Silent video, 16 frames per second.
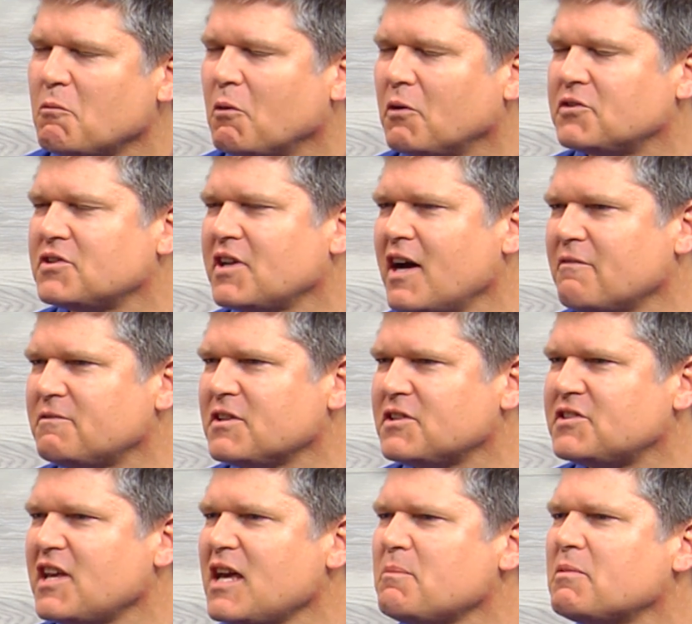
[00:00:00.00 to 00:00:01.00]
were tough to
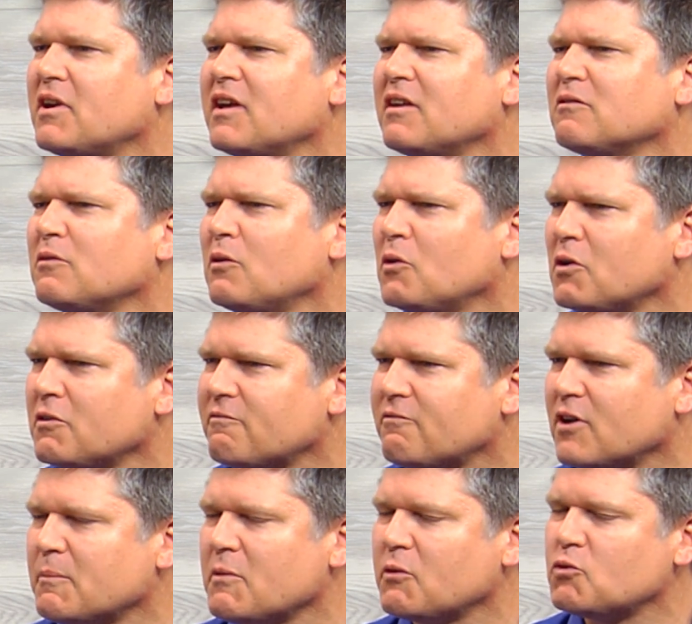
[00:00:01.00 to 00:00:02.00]
take, but I learned
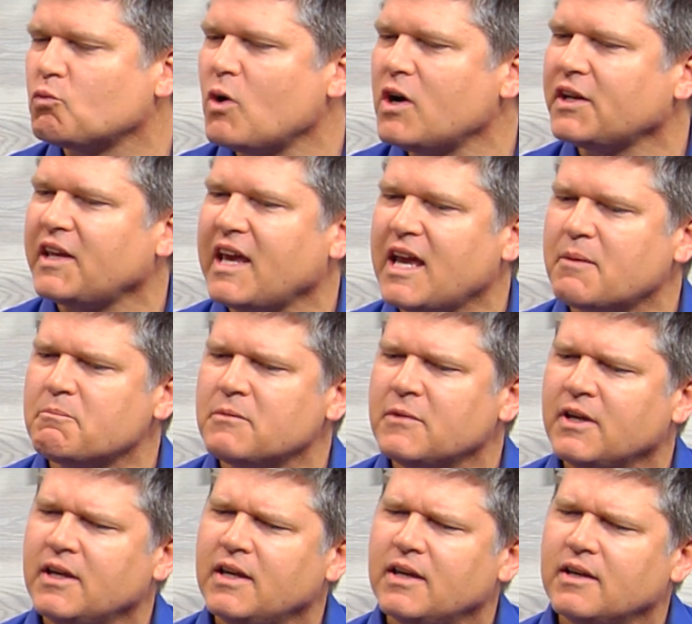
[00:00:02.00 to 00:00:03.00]
from it. It was one game,
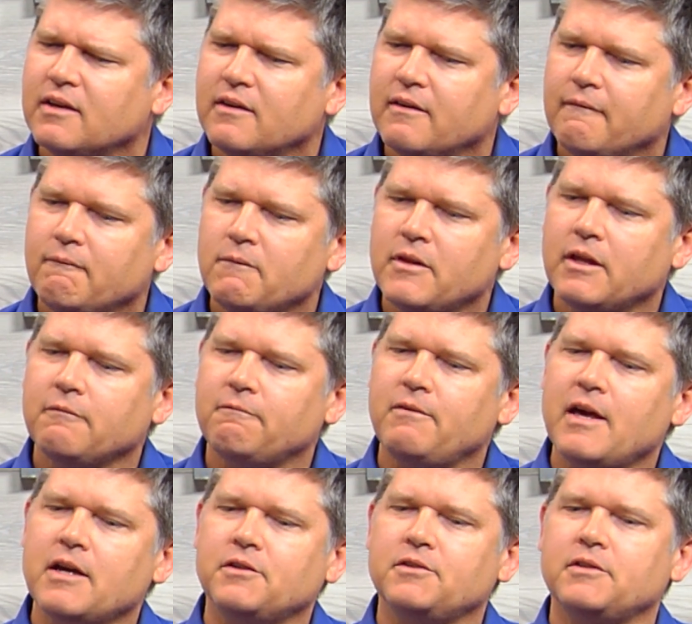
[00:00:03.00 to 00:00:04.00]
in
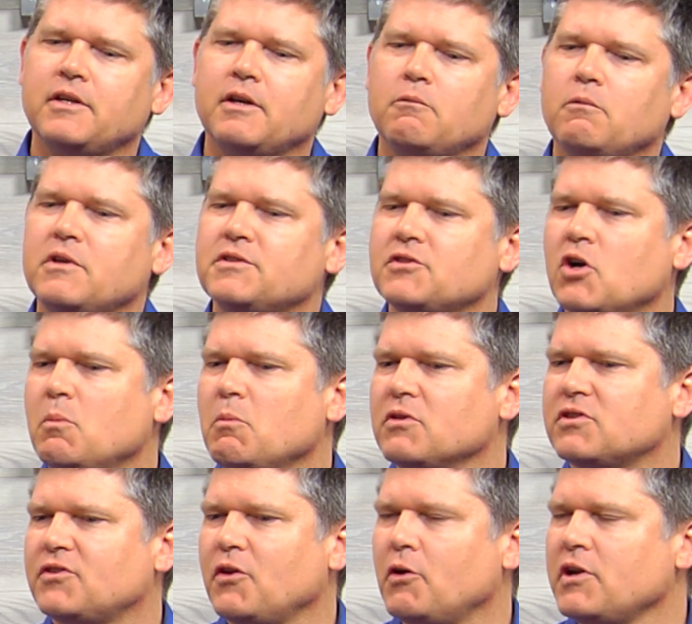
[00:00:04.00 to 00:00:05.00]
fact, it's
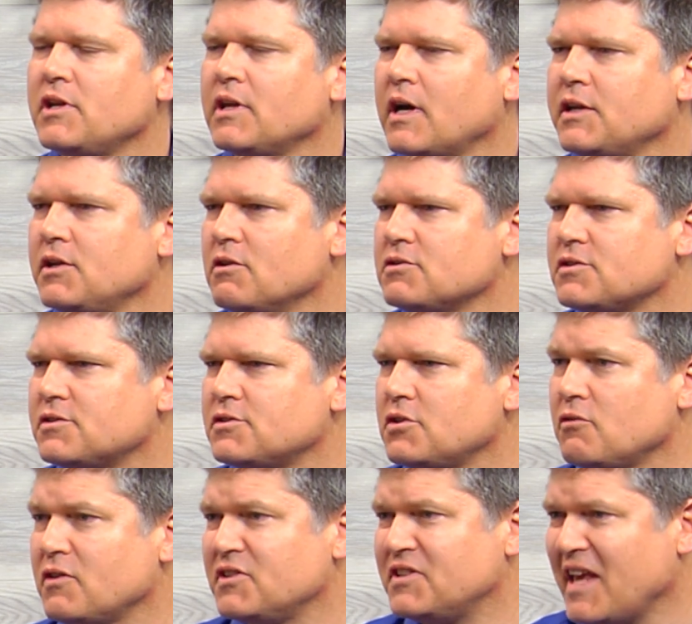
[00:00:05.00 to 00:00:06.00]
almost 39 years
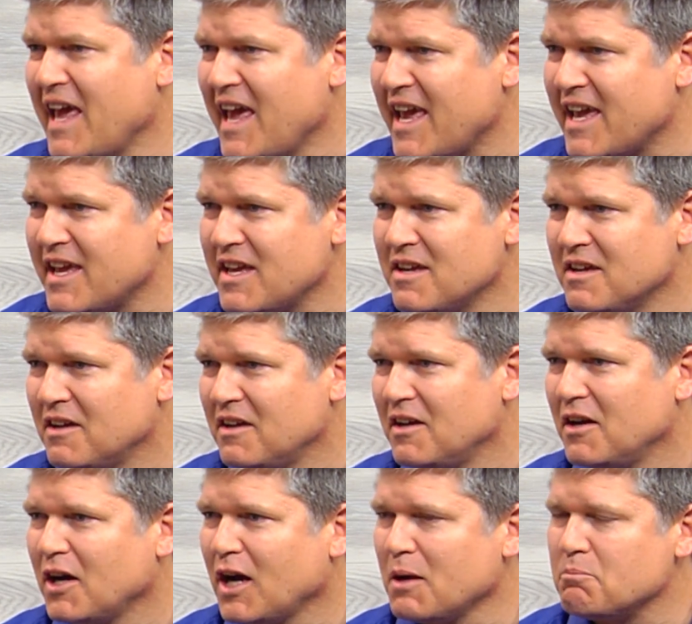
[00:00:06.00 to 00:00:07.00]
to the day
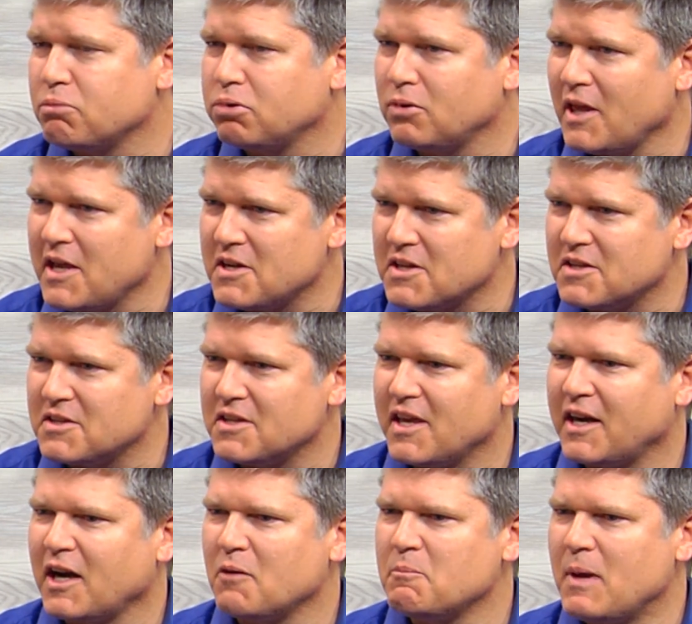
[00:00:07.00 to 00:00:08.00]
I played it,
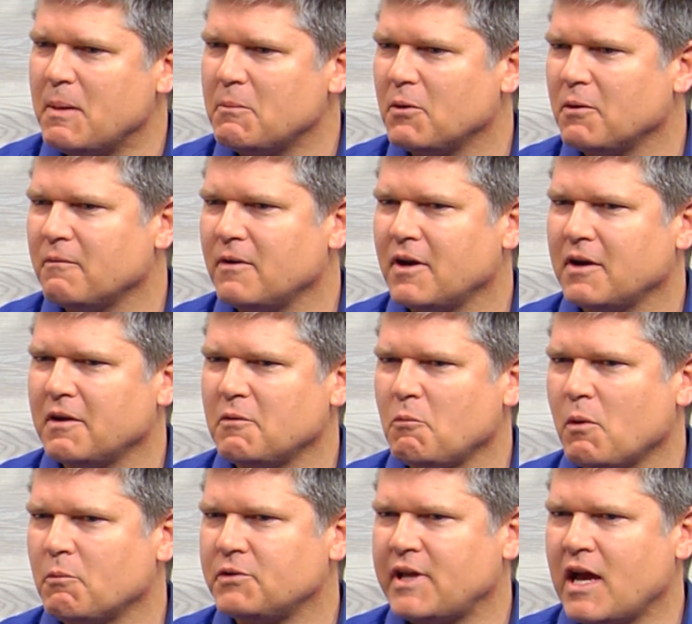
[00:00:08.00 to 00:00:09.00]
and I remember
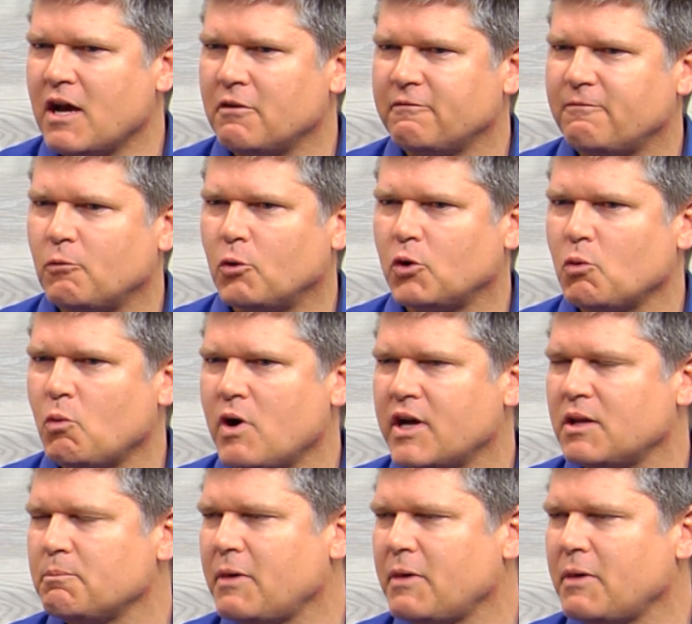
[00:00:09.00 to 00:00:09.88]
we were down 4-1 in